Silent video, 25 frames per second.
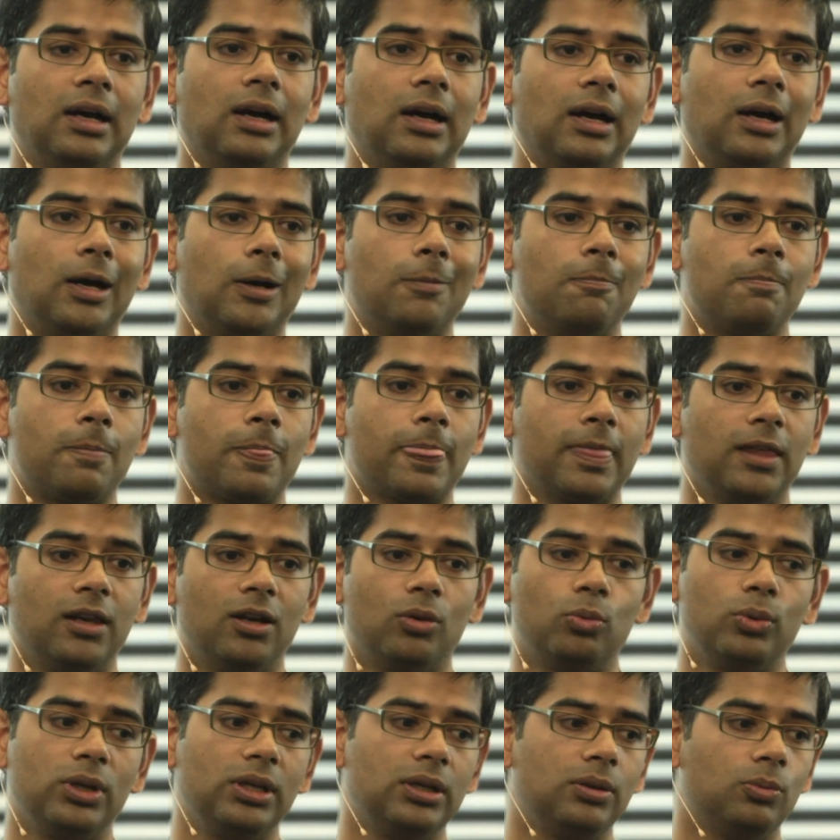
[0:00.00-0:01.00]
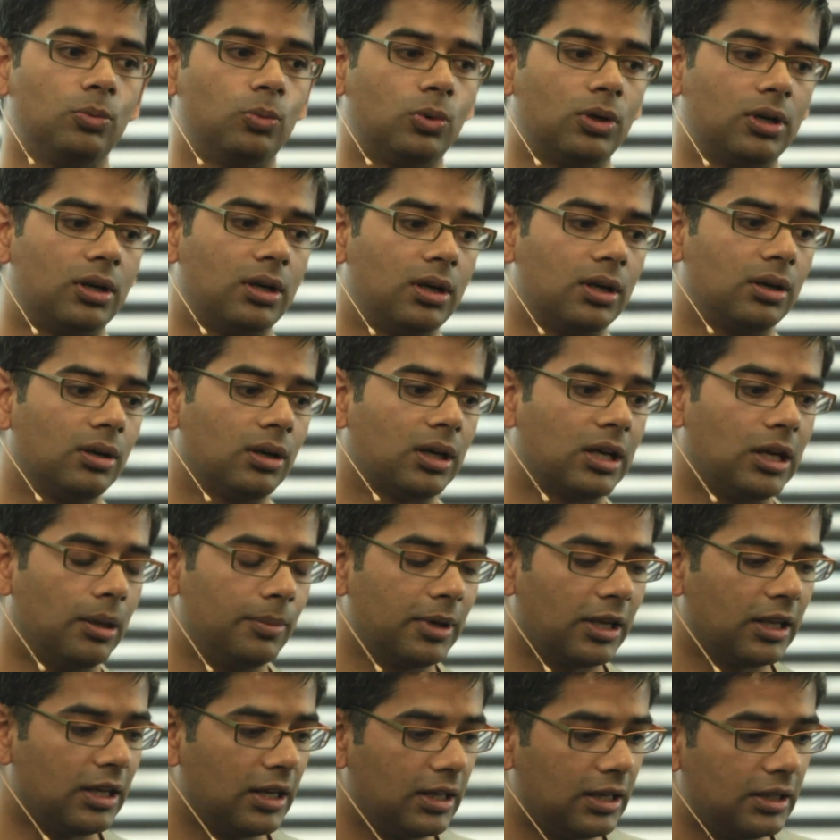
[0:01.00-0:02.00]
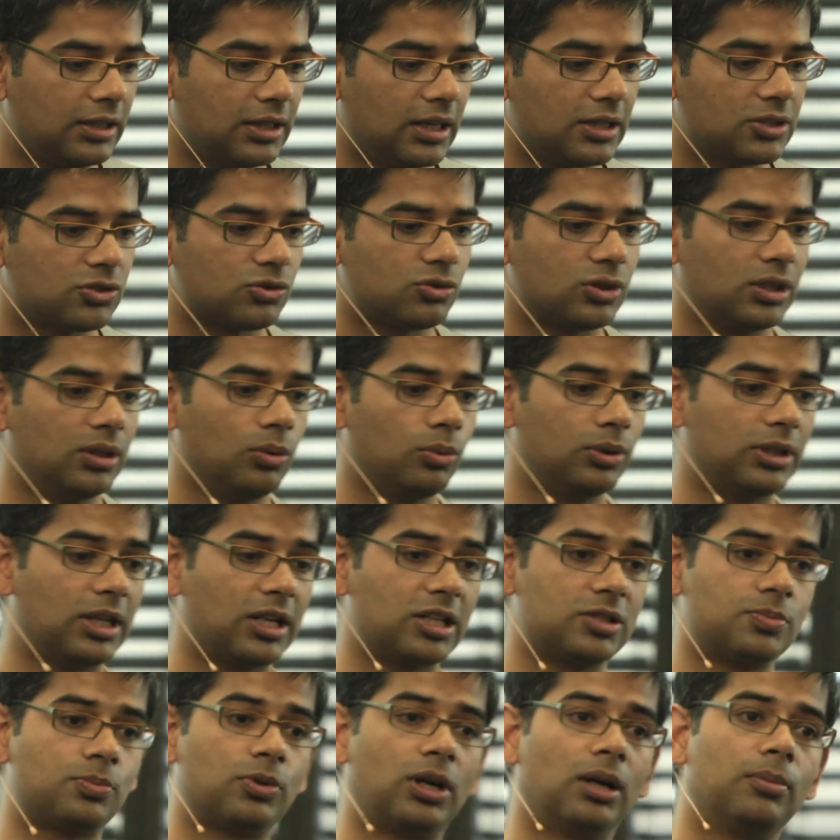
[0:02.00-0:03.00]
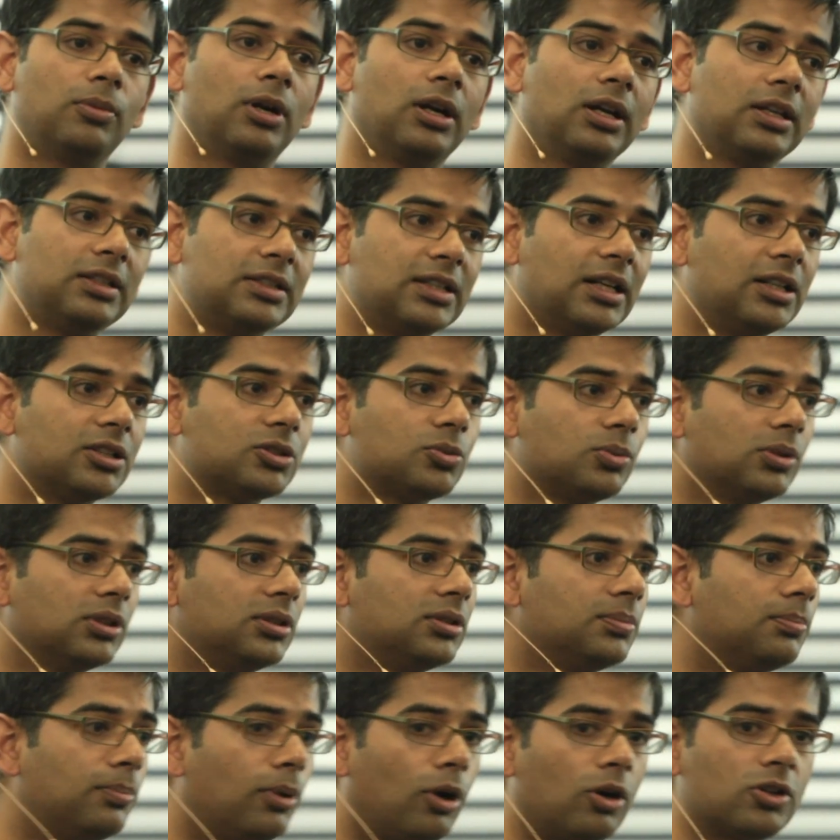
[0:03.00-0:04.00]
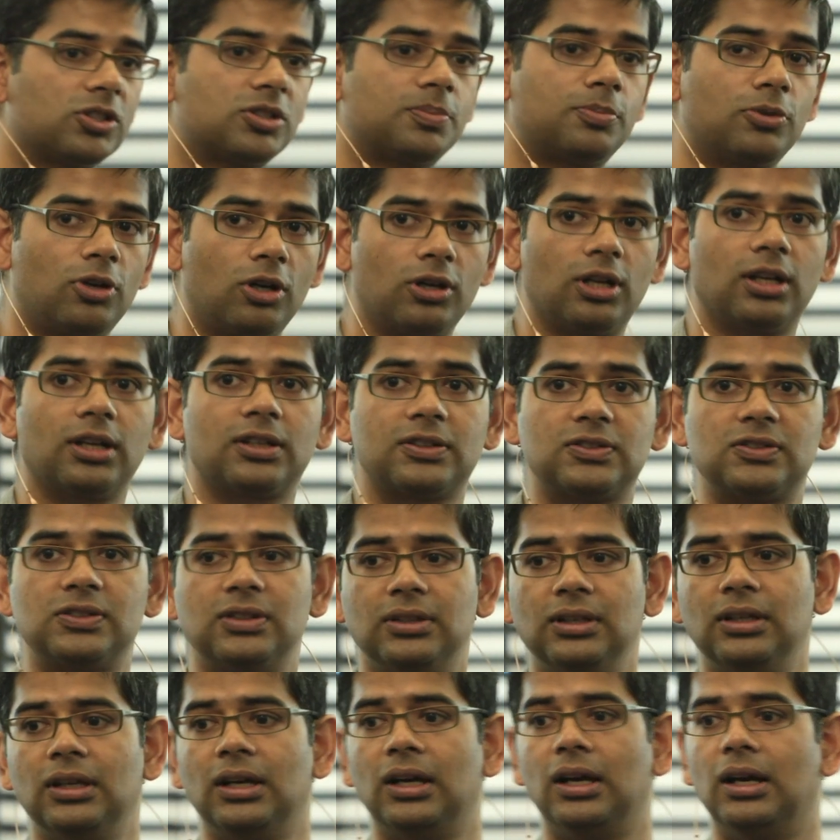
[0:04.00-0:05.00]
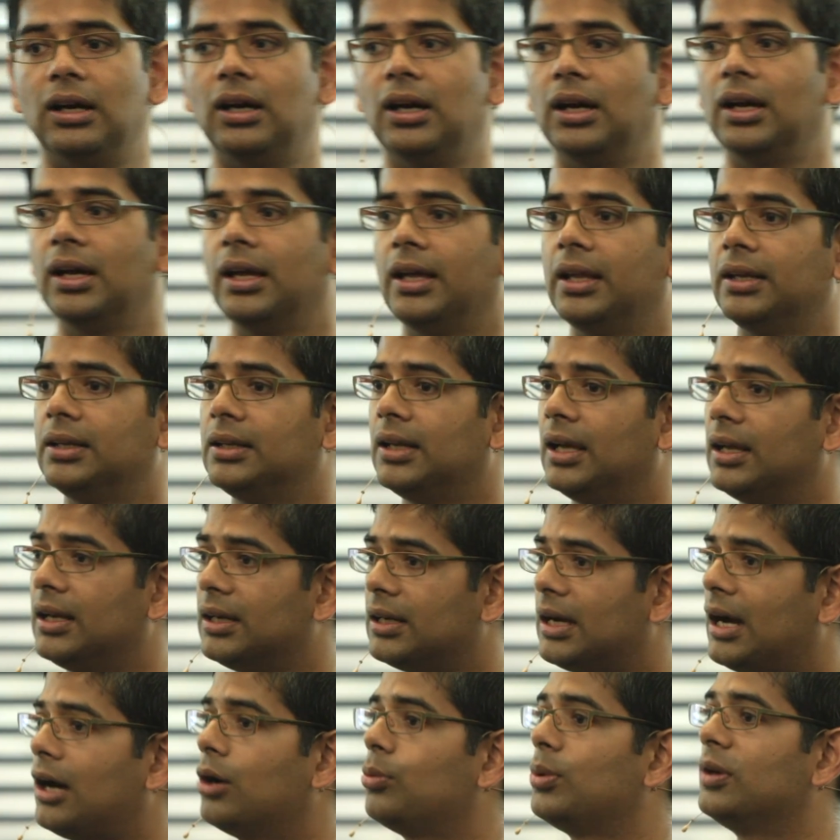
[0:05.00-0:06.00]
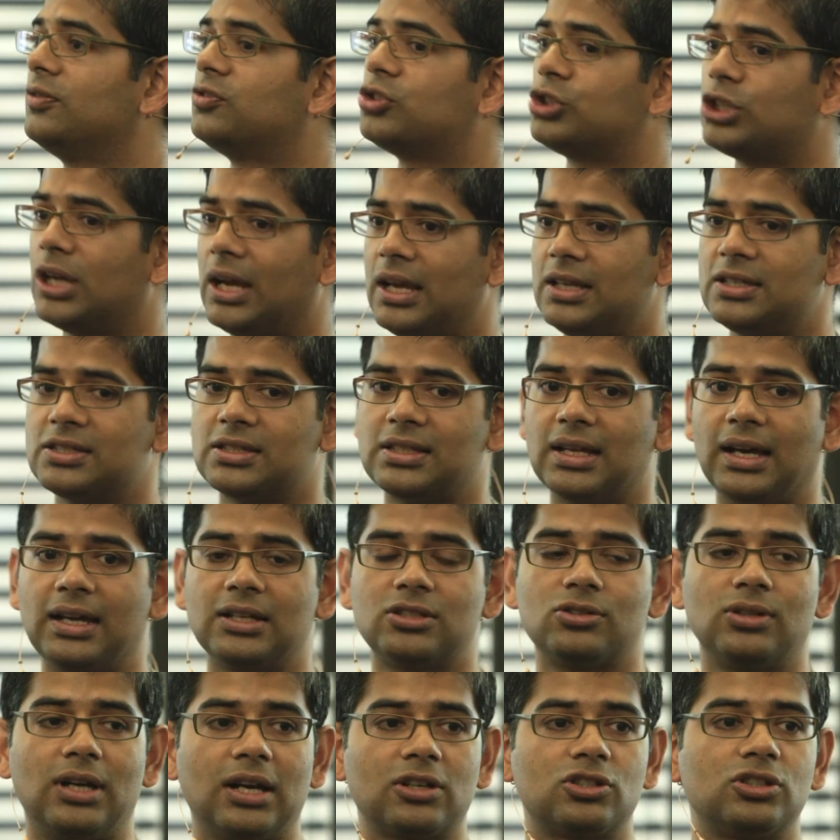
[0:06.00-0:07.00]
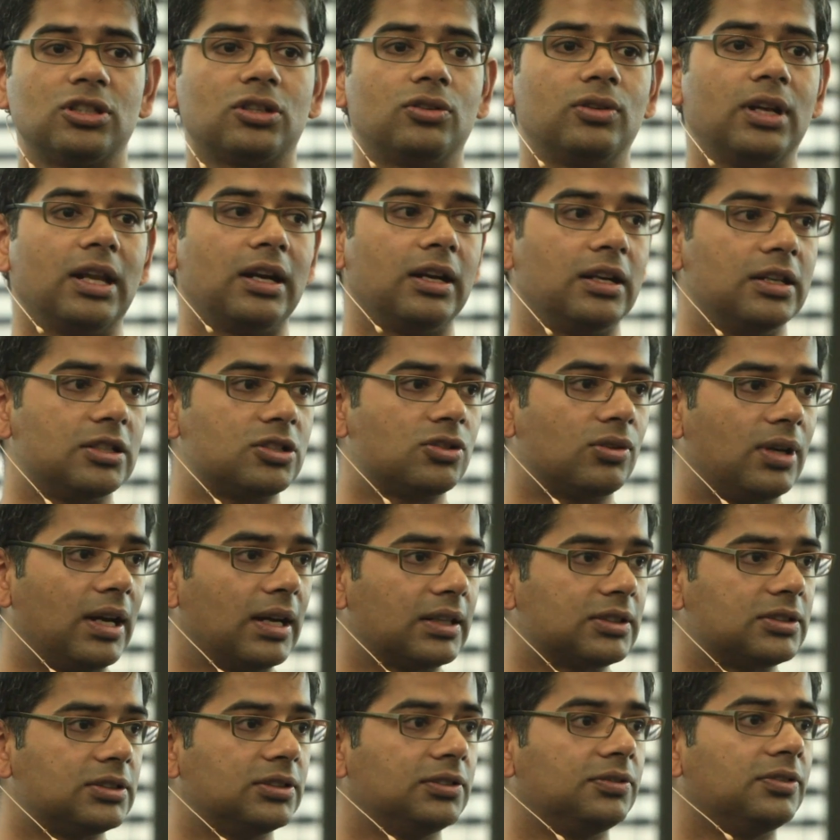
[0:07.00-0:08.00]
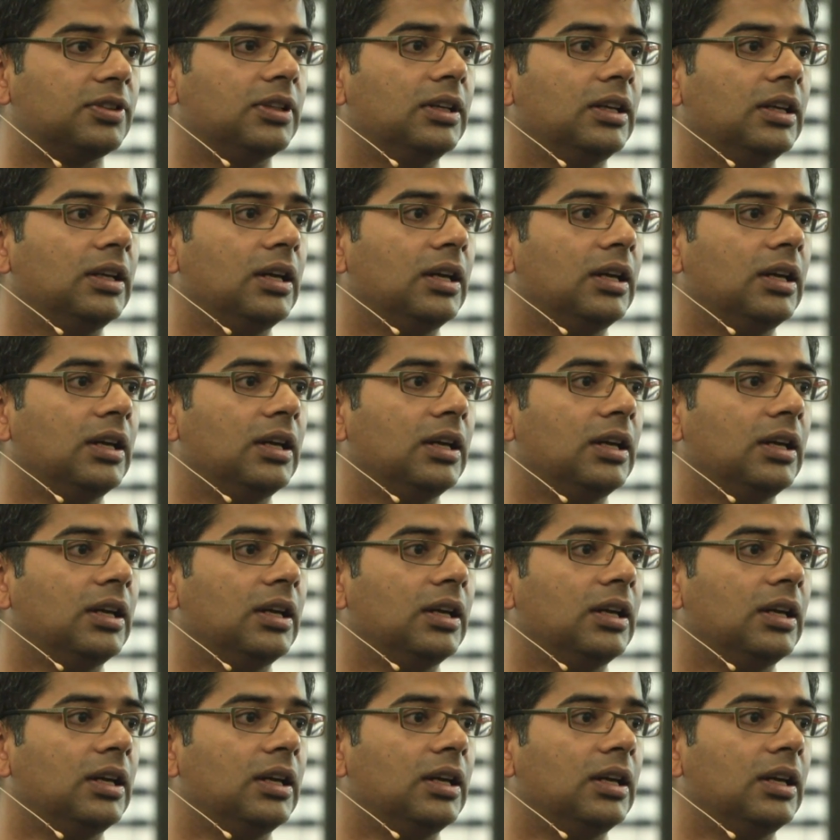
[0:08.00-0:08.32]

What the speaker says: We were coming in an industry that has primarily dealt with box products, and how we've changed that to actually create an interactive